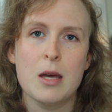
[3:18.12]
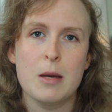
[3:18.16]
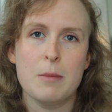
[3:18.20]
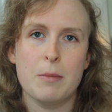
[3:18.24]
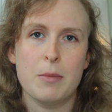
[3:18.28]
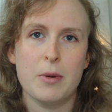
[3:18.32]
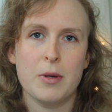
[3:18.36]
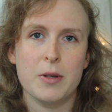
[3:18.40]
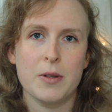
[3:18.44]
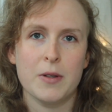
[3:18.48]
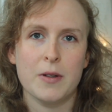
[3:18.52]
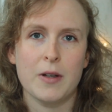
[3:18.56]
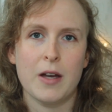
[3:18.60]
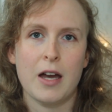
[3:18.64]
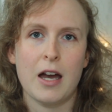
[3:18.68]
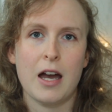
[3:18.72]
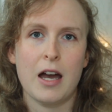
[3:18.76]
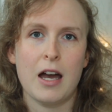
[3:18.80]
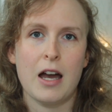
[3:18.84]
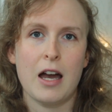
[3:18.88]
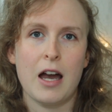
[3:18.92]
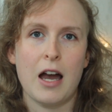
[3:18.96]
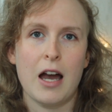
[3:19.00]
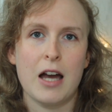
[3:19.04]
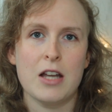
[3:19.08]
But
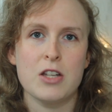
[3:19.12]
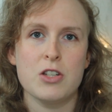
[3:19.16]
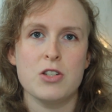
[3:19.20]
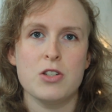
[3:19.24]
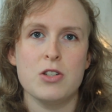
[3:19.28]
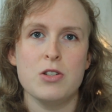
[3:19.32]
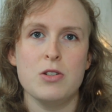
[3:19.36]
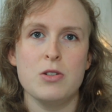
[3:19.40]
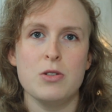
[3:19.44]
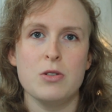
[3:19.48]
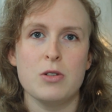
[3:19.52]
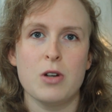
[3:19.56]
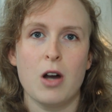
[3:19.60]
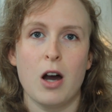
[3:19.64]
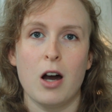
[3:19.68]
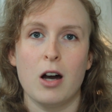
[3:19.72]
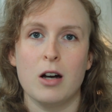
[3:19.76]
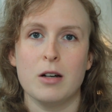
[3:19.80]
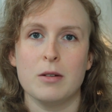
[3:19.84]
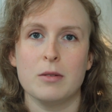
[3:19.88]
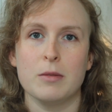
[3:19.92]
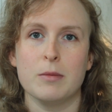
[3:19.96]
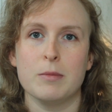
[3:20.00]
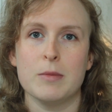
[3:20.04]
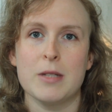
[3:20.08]
as you
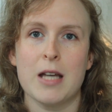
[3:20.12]
calm